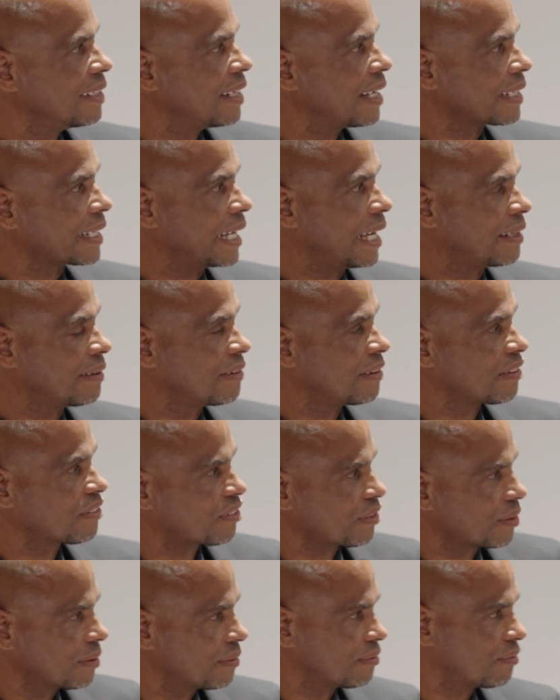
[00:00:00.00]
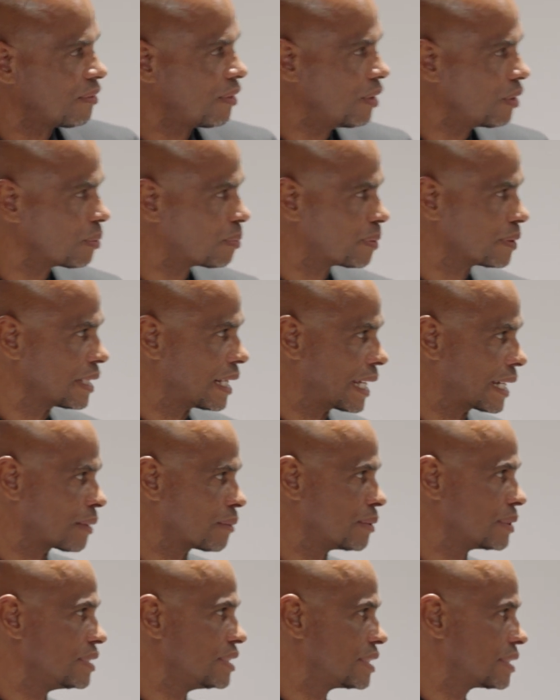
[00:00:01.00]
Again, the sort of open
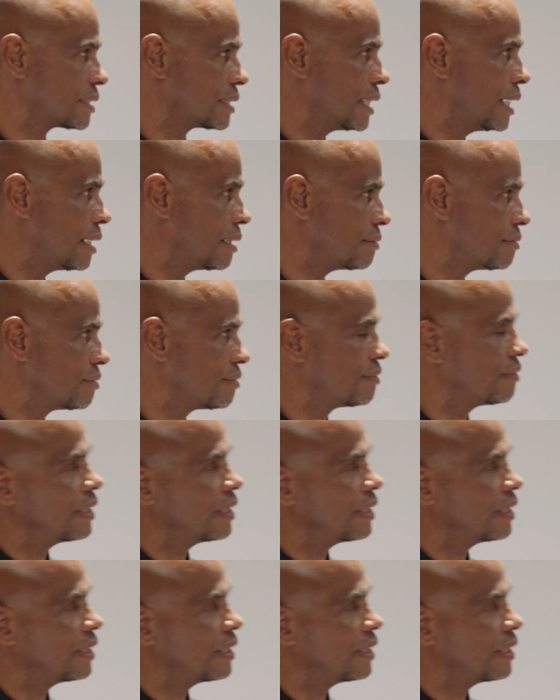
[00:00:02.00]
language of